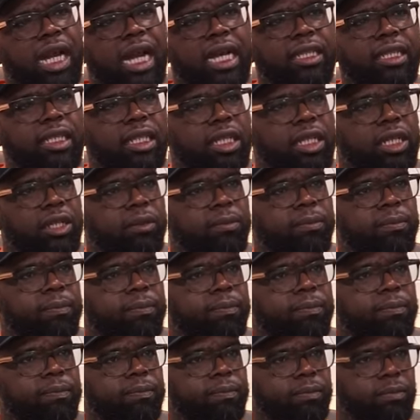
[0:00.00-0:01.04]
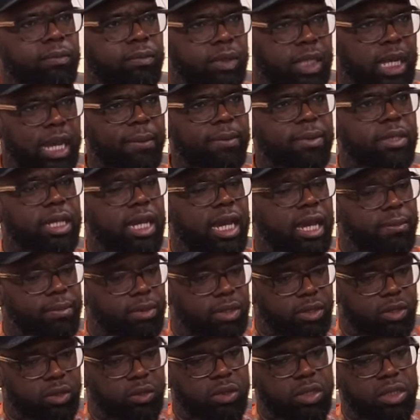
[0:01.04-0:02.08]
Thank God there. for traveling grace. Jesus.
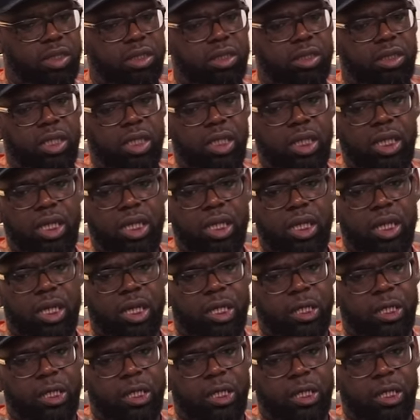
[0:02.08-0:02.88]
absolutely. Mm-hmm.